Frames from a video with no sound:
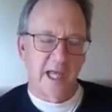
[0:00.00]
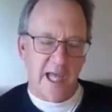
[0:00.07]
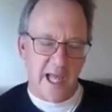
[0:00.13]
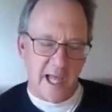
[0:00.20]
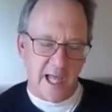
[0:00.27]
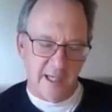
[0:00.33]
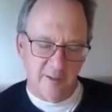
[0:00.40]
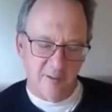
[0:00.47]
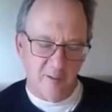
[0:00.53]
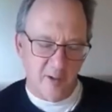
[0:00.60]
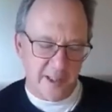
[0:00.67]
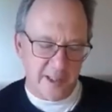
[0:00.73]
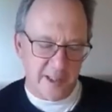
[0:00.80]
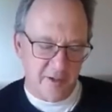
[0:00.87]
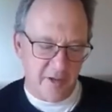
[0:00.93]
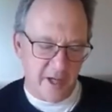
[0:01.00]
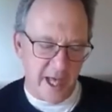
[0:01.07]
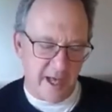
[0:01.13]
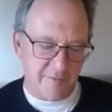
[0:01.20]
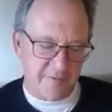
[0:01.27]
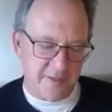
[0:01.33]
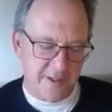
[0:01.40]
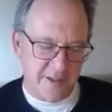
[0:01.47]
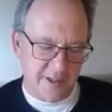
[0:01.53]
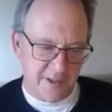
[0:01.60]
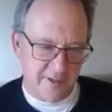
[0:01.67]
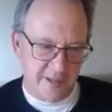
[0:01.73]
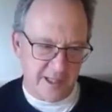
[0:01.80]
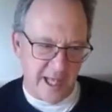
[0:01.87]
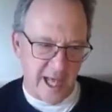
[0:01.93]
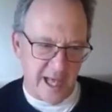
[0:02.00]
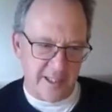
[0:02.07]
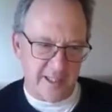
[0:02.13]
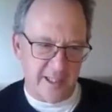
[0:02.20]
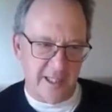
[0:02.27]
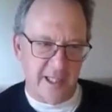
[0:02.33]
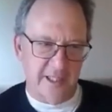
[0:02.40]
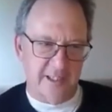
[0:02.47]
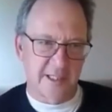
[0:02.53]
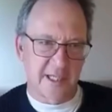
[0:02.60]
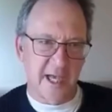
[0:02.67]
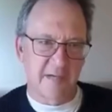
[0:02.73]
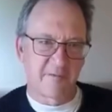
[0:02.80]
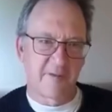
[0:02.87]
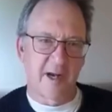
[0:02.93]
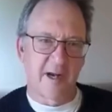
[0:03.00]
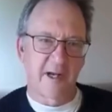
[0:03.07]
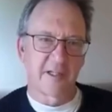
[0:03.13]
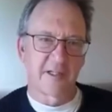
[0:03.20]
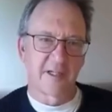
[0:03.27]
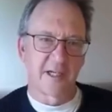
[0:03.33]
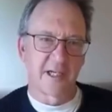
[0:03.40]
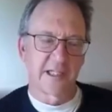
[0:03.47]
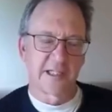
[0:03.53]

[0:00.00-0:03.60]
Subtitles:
And what you have to do then is get very good,